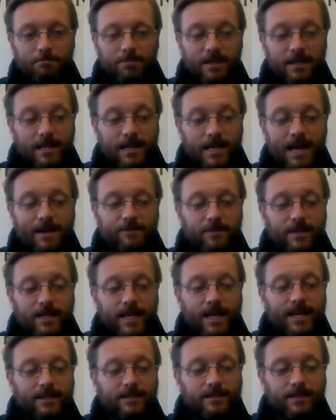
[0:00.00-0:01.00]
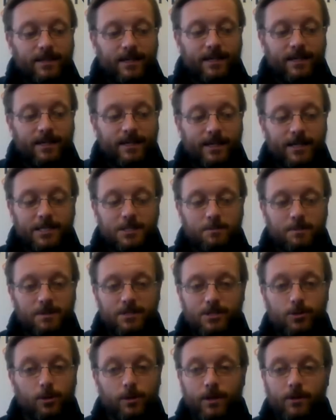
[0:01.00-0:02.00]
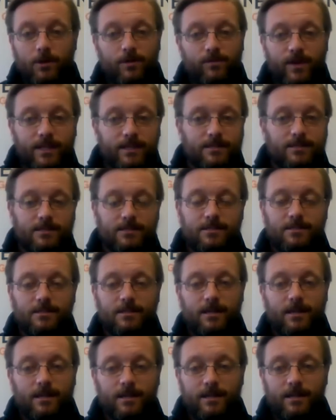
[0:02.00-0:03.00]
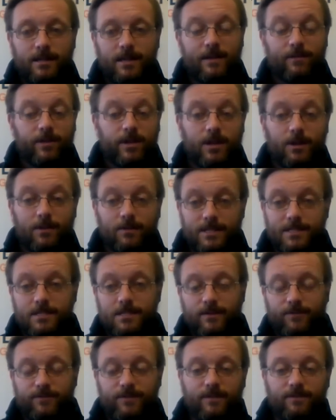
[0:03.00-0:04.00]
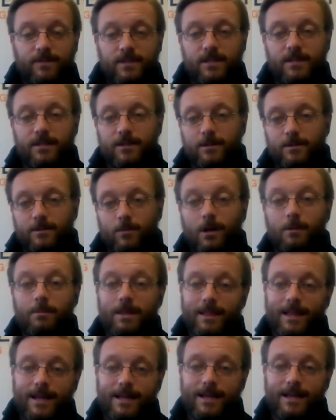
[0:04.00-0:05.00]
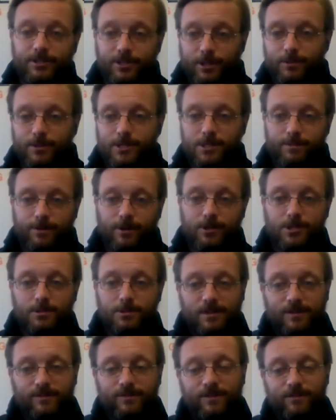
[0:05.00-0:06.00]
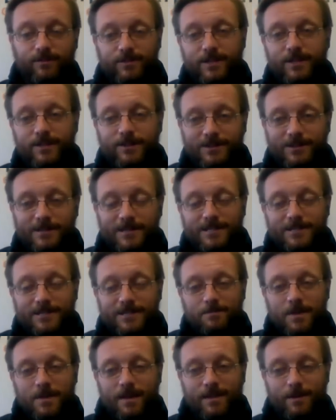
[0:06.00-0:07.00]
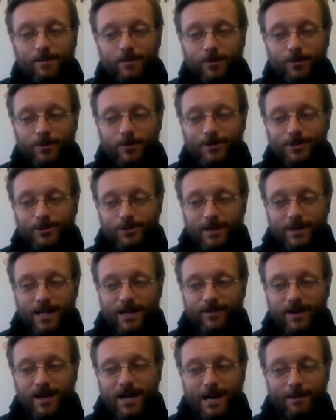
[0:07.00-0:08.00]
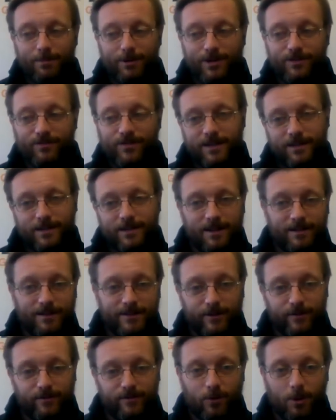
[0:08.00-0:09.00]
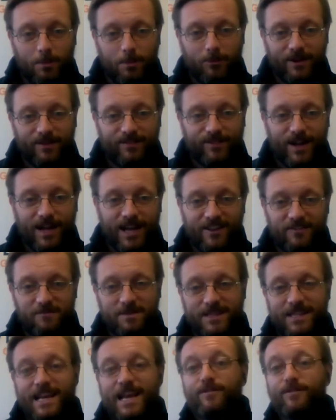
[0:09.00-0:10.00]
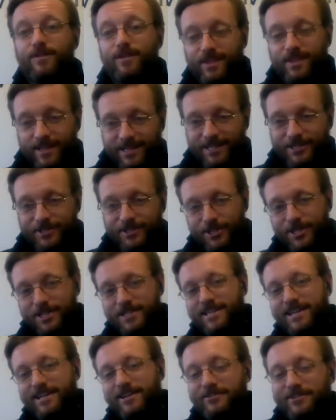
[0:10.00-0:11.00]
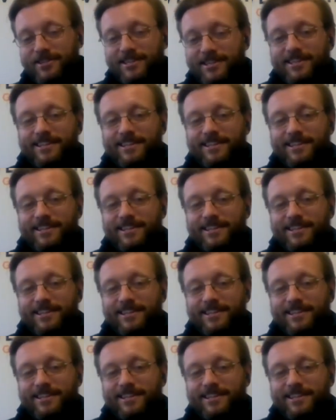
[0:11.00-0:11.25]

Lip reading: But then after that, it's been sold out events every year. This is the 5th year. Well, I mean, last year was supposed to be the 5th year. And then we're going to do kind of a hybrid event and call it year 4.5, but then everything got shut down.